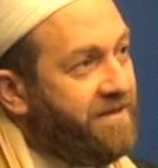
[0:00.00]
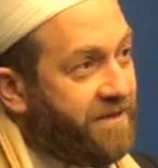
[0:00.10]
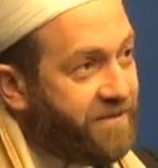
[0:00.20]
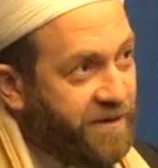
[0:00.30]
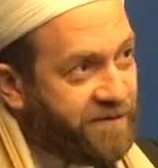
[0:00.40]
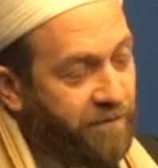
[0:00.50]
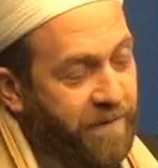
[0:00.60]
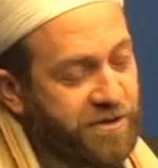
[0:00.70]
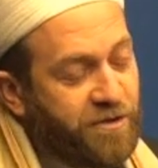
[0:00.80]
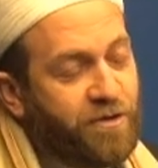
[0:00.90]
The
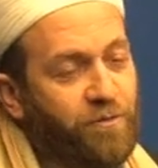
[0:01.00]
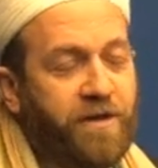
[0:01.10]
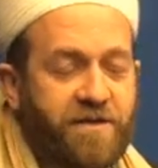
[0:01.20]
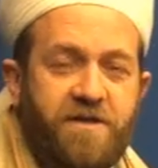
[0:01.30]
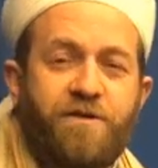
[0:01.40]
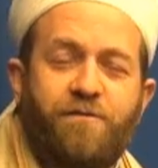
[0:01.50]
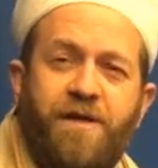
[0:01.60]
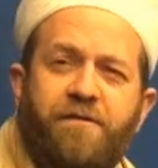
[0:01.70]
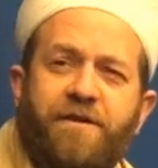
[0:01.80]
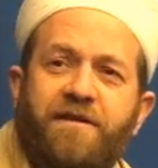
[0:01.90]
transformation to what? To
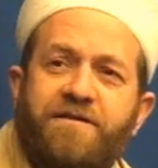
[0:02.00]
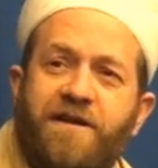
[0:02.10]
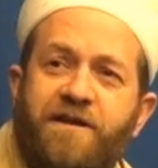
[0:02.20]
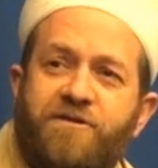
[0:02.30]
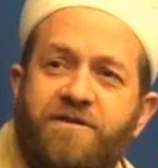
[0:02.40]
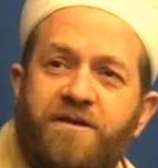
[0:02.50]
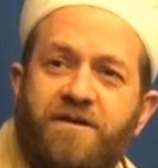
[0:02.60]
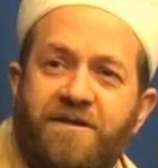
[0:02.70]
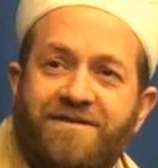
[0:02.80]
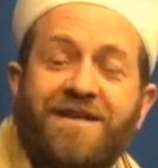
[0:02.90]
that realization
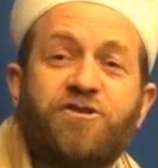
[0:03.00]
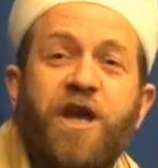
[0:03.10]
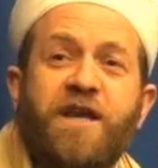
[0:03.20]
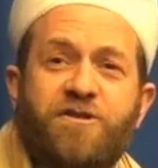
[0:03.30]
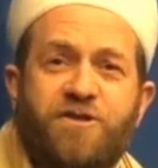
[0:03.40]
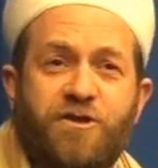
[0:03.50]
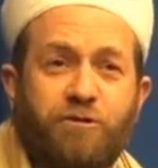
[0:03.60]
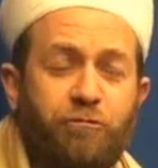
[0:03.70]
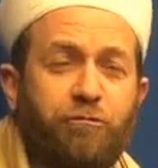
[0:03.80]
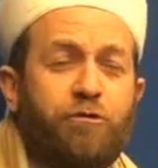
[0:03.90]
that changes
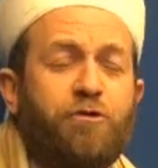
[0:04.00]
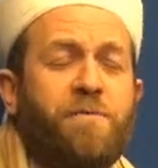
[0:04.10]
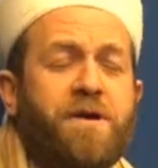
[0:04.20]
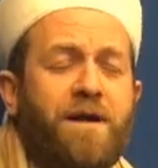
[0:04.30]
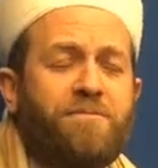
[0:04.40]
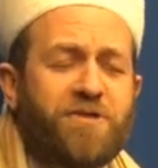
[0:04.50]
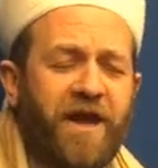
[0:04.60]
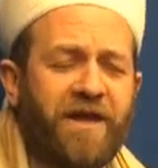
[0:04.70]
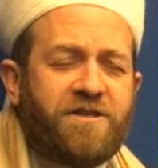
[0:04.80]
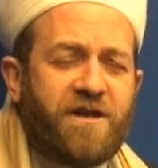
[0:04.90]
you. You become
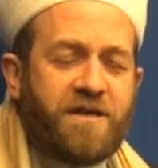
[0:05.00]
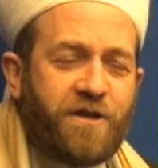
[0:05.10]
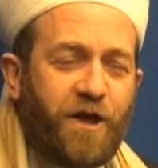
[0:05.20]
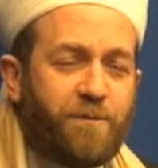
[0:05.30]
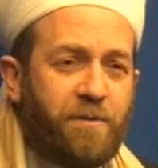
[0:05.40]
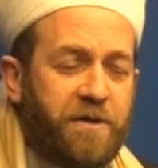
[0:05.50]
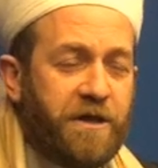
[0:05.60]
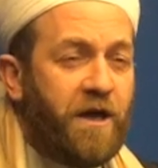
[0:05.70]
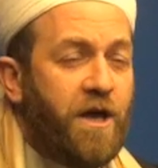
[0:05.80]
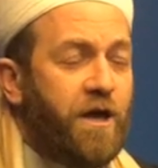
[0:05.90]
changed as a human
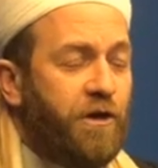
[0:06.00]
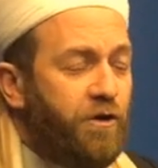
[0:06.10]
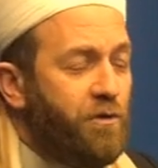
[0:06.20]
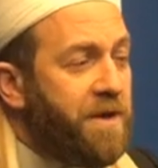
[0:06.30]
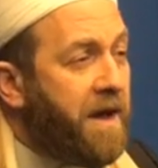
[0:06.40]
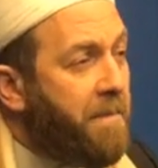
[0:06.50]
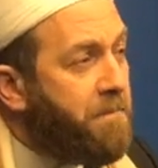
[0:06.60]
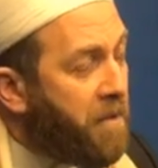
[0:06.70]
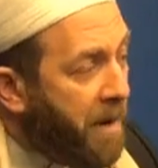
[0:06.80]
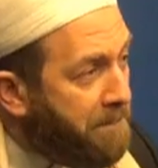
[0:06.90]
being. You
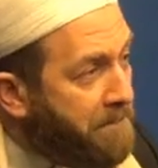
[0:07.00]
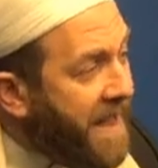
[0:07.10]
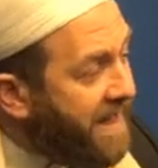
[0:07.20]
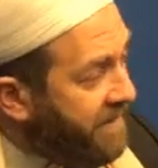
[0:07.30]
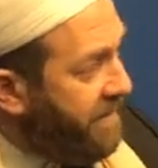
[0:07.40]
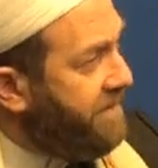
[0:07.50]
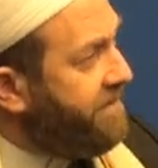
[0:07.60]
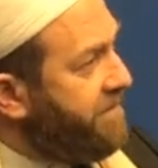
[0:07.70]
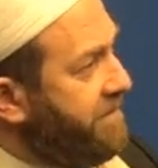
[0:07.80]
become Rabbani.